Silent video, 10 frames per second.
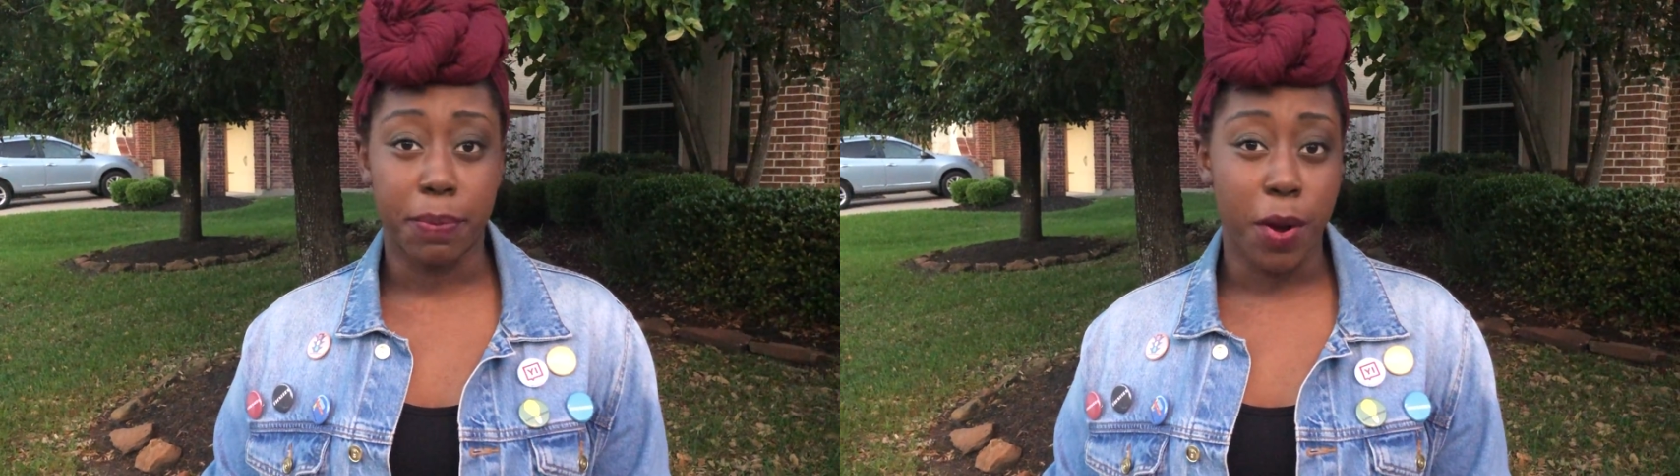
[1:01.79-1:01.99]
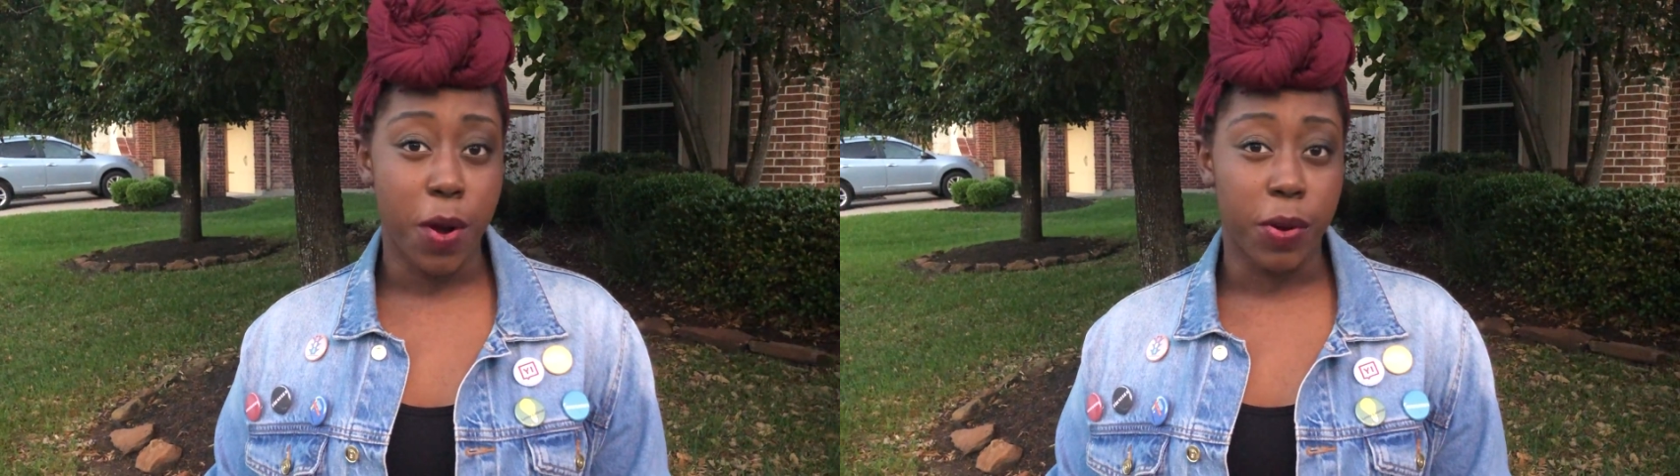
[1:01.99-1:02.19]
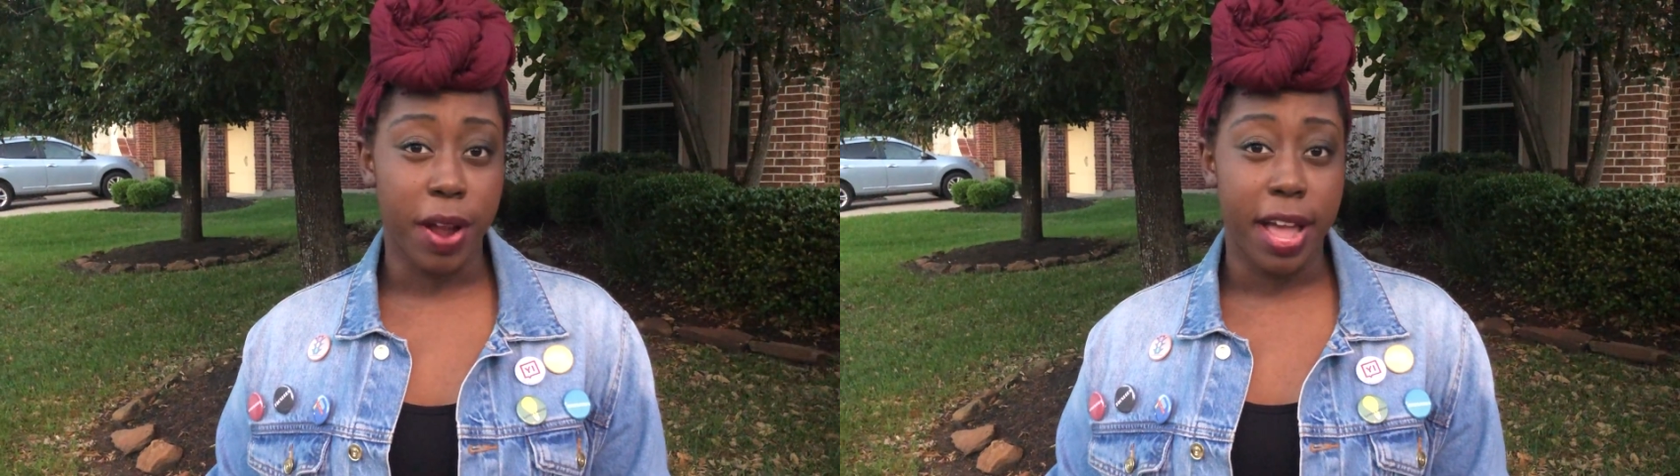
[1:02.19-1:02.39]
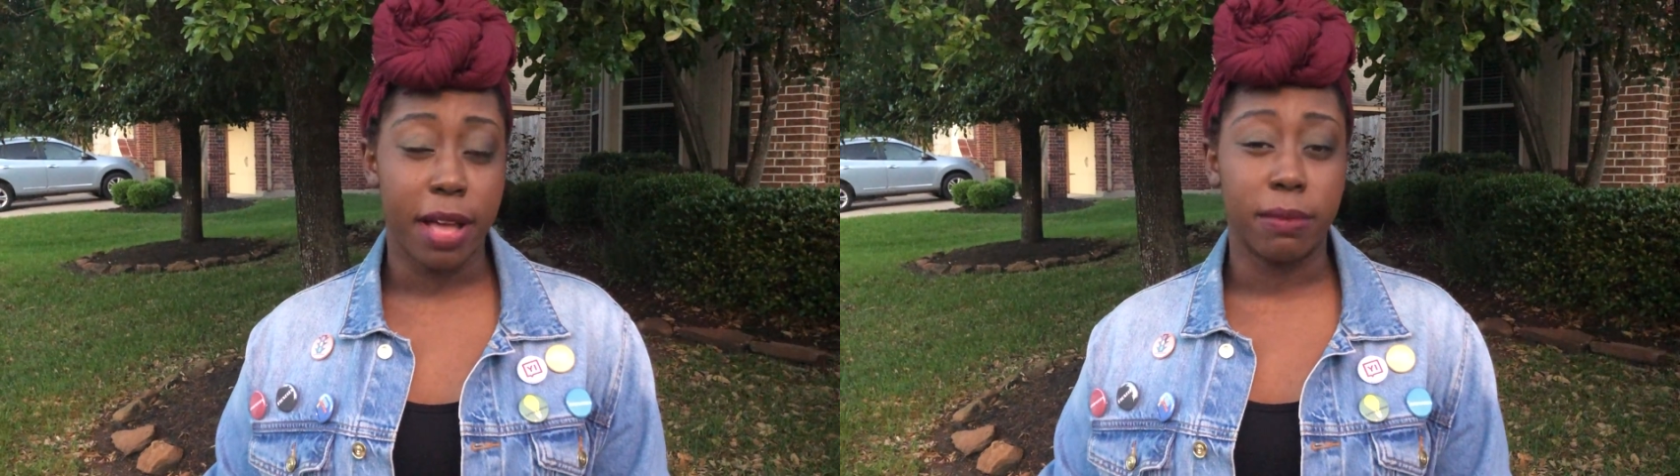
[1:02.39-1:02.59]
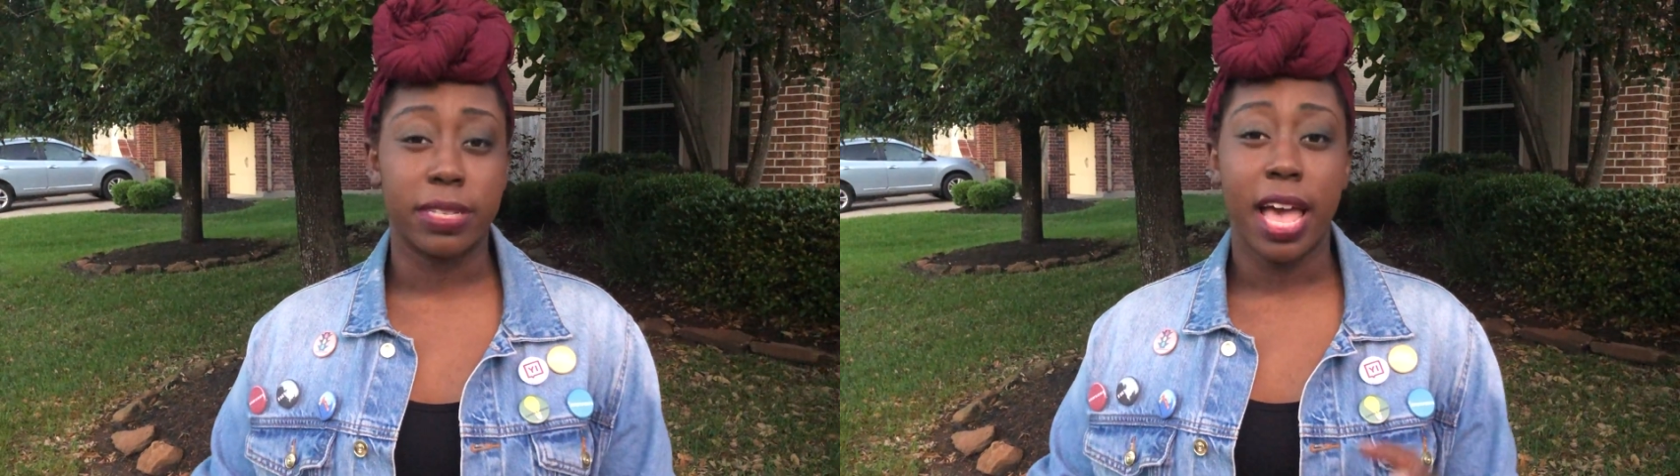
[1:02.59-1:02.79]

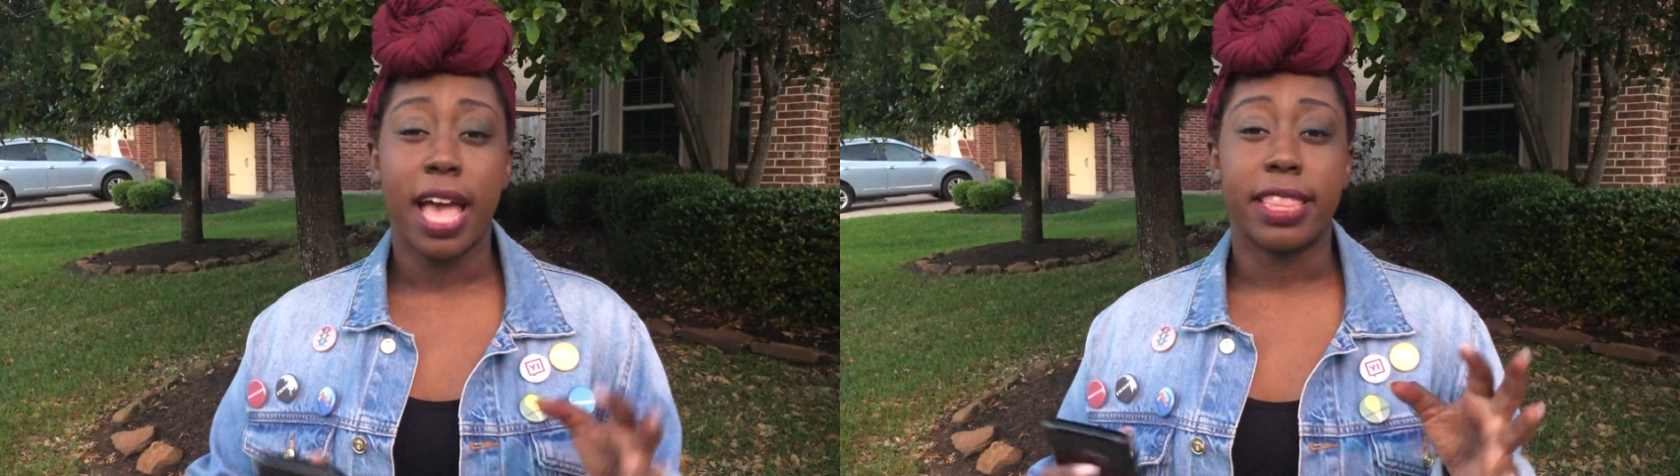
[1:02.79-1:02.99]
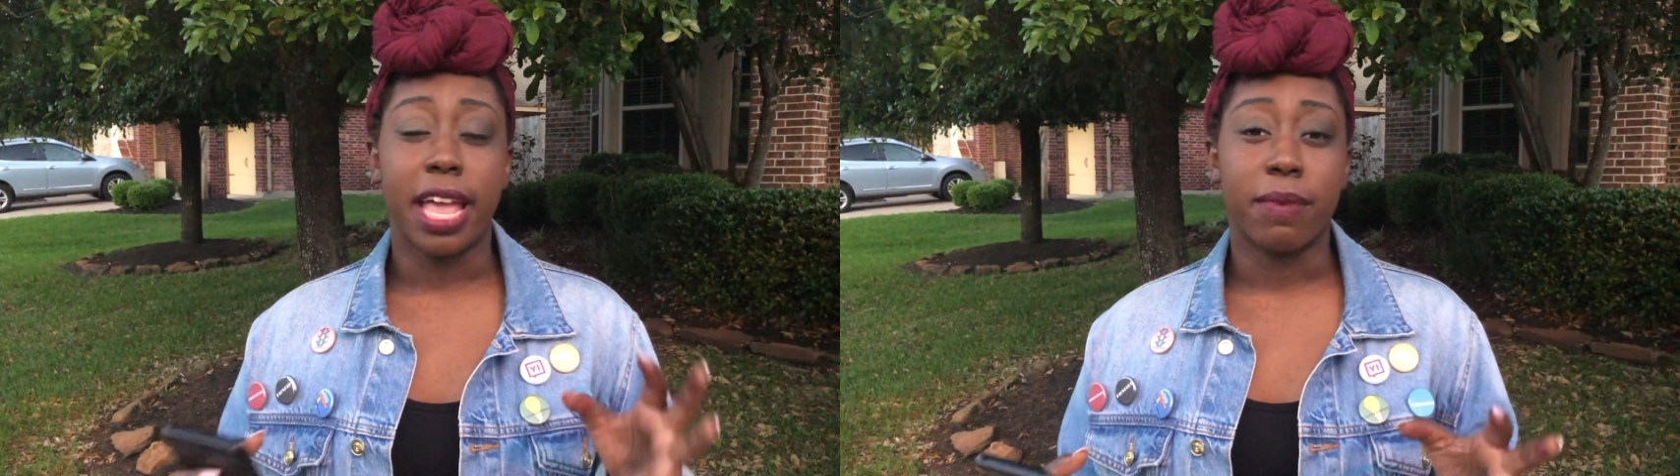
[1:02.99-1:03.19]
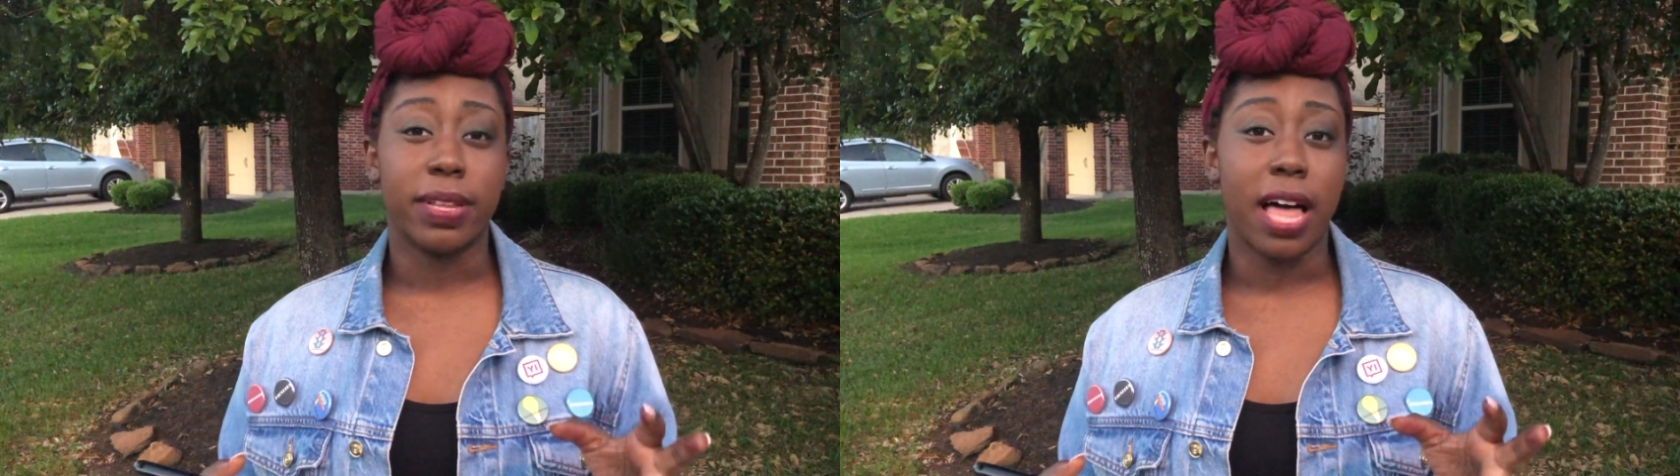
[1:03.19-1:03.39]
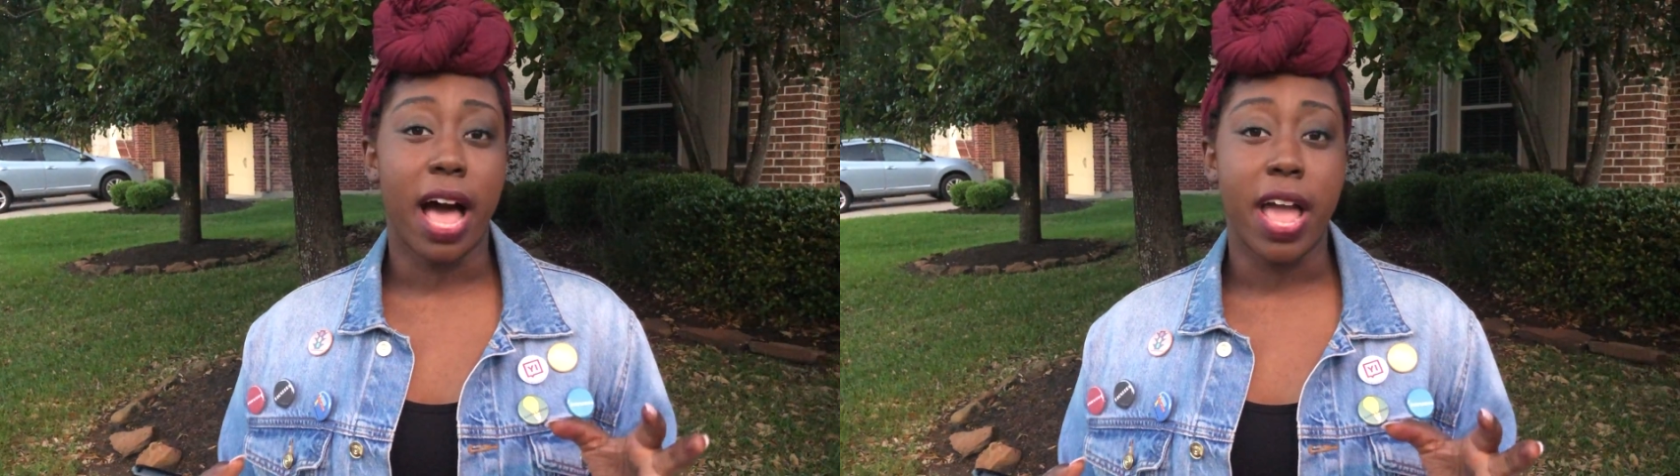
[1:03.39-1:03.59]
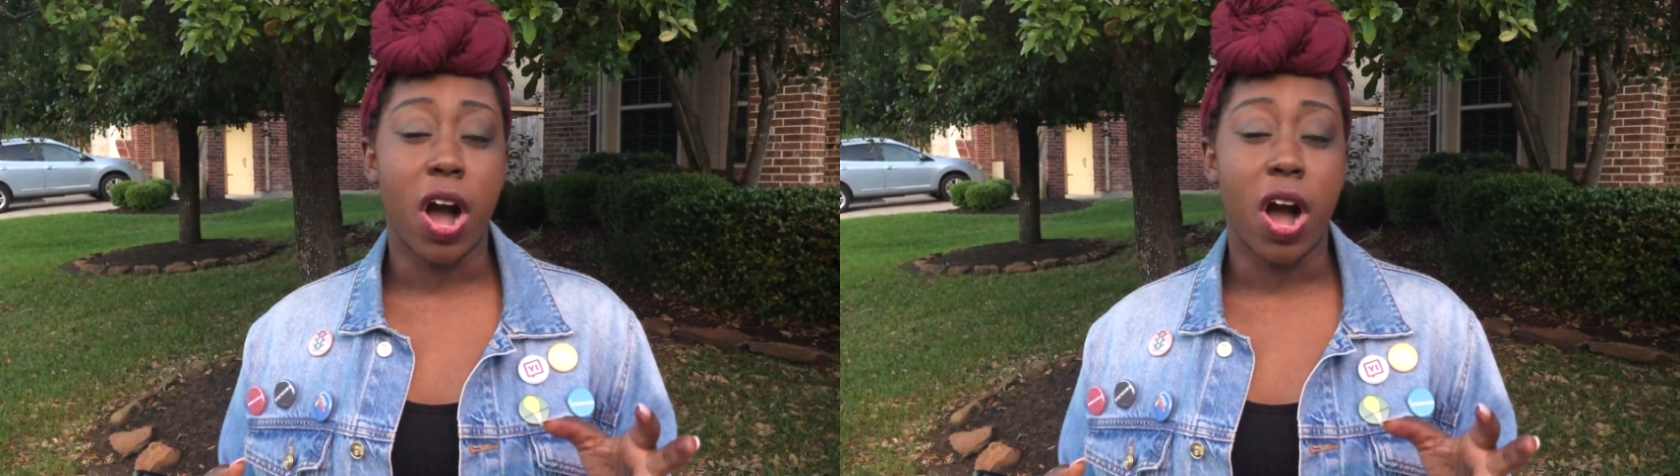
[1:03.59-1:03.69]
programs. They rely